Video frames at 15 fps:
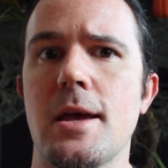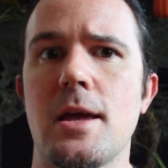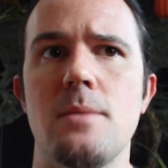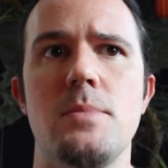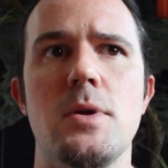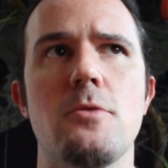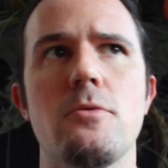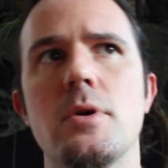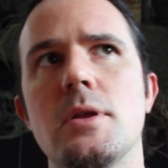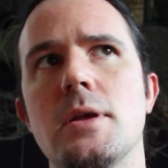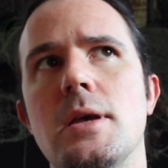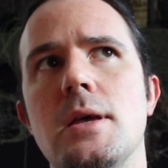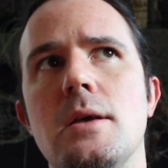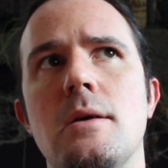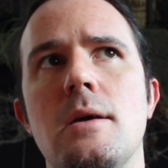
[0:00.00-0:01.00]
It can be
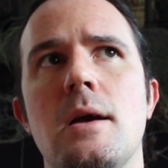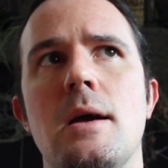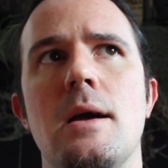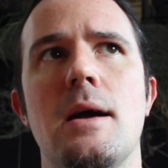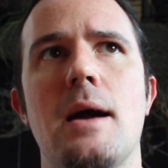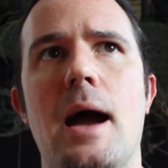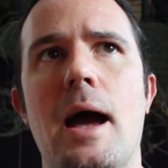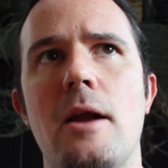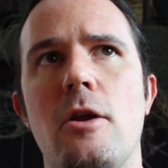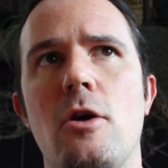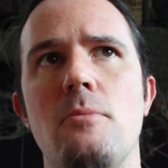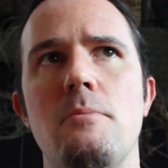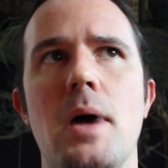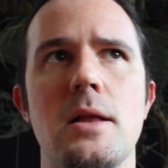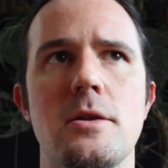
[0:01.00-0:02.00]
really, I don't
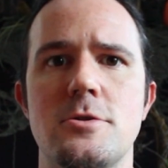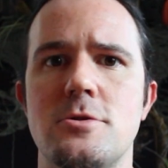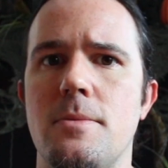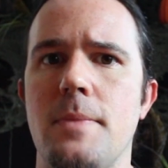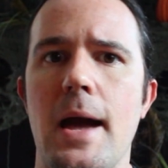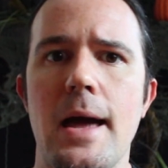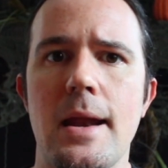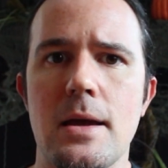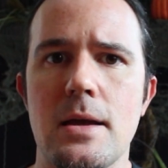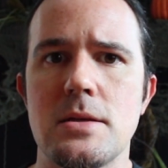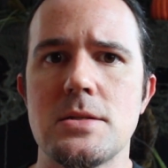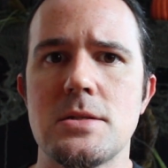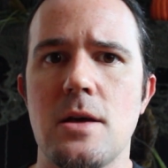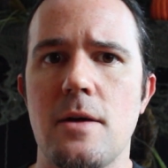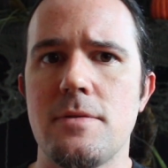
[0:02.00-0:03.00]
know, melodramatic
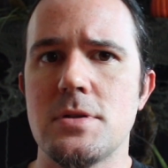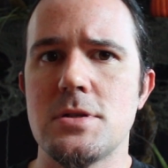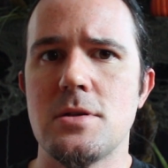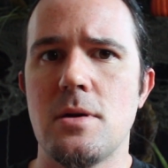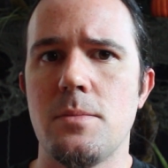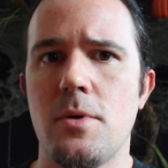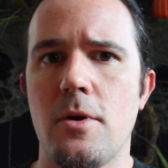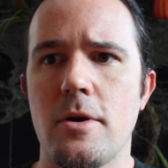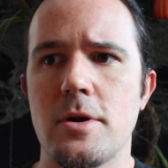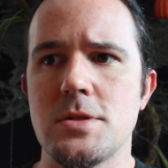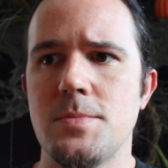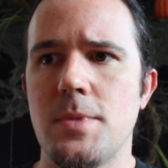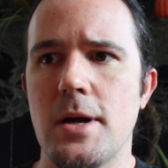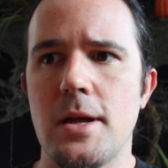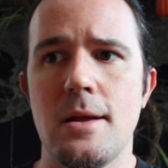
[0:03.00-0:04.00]
and stuff in some
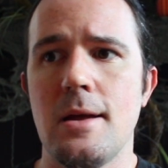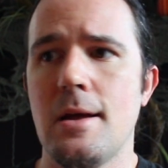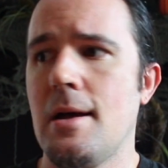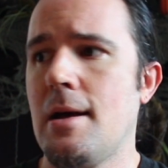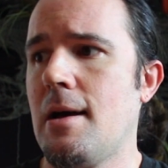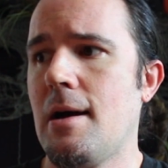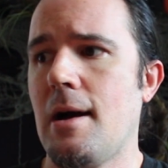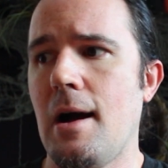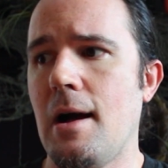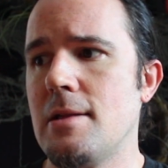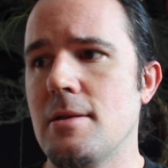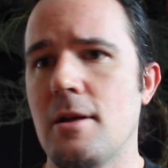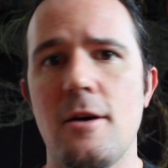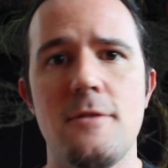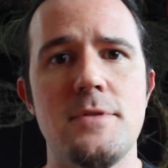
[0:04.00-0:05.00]
parts, but I
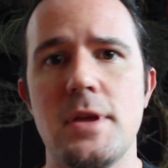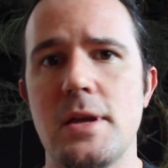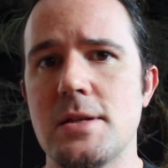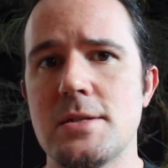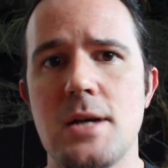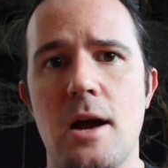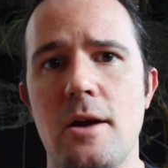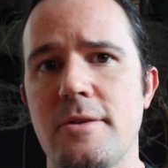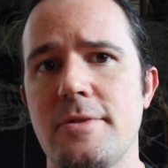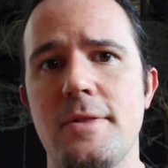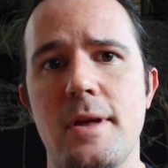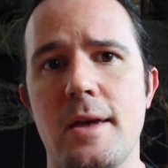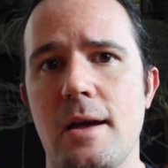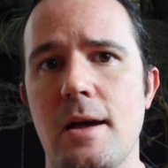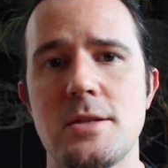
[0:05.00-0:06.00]
love the entire thing.